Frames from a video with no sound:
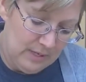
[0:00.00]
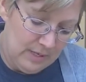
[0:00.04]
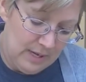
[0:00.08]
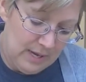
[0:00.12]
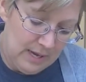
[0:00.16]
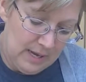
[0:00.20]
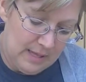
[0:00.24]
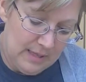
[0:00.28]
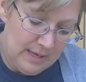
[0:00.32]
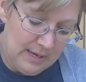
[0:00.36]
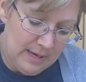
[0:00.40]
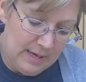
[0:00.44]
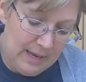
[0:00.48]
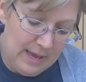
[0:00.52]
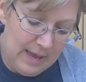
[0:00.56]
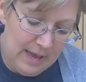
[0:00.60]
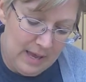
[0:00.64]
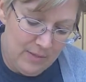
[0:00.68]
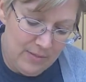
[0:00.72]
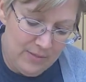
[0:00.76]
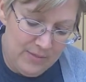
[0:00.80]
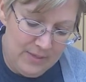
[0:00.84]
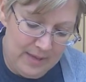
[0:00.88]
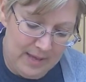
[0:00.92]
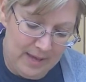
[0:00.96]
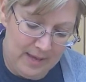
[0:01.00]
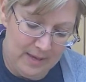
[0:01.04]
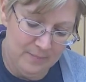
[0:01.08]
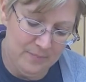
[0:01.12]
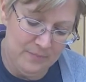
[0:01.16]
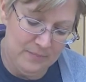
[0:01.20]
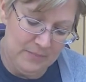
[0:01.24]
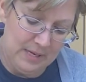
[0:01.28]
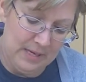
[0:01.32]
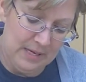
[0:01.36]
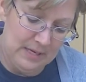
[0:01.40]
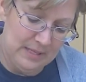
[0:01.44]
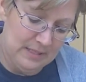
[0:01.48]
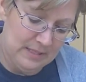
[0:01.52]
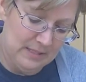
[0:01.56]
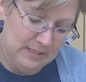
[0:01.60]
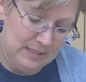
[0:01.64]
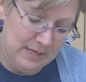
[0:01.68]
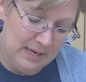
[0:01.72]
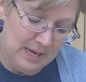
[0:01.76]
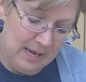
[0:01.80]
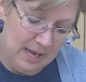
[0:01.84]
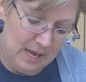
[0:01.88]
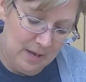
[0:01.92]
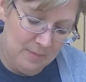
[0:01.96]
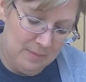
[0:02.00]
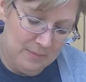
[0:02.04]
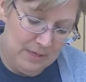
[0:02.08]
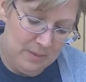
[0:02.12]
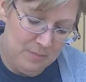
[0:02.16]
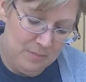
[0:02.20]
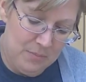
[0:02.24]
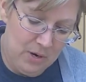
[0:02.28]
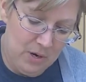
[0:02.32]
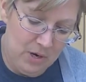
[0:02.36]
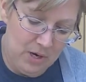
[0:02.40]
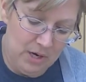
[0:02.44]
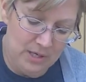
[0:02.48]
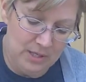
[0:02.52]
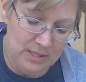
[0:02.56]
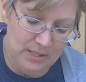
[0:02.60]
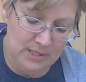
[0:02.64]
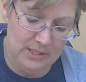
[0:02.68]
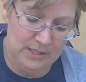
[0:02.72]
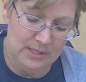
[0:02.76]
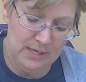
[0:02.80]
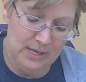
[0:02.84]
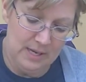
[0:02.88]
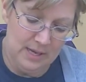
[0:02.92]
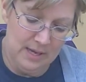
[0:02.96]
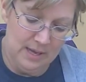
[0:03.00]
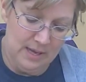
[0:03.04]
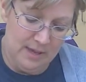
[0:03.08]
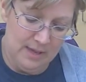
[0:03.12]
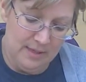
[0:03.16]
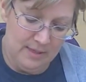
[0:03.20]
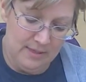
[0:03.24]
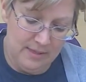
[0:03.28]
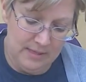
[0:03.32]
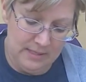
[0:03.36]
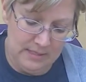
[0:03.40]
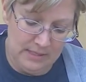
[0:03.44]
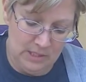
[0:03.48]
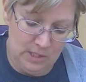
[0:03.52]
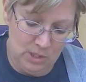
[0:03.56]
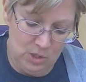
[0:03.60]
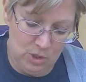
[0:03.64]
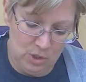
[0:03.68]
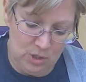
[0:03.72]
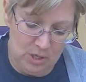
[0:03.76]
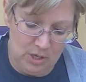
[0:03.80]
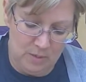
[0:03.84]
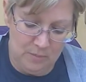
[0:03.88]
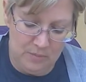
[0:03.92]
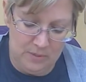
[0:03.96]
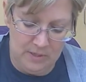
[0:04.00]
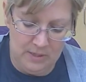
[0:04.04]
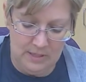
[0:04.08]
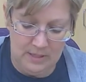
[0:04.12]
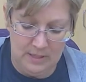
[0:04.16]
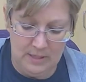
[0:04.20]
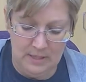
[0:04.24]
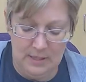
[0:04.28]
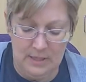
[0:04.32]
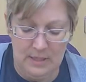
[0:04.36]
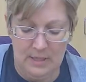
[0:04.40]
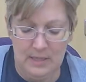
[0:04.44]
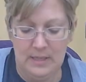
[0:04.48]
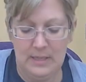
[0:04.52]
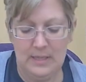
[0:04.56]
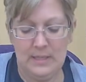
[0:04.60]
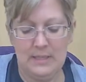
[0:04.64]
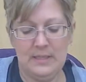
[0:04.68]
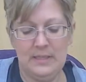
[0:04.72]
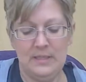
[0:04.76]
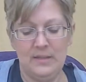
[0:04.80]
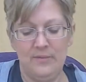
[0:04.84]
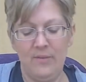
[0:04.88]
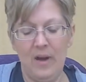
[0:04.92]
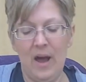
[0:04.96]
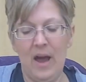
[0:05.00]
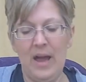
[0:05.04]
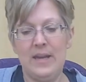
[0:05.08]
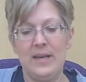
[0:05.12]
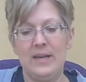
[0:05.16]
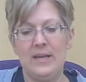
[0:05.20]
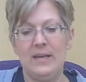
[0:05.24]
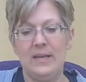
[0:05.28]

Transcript: and then count them and see how many parts this strip is divided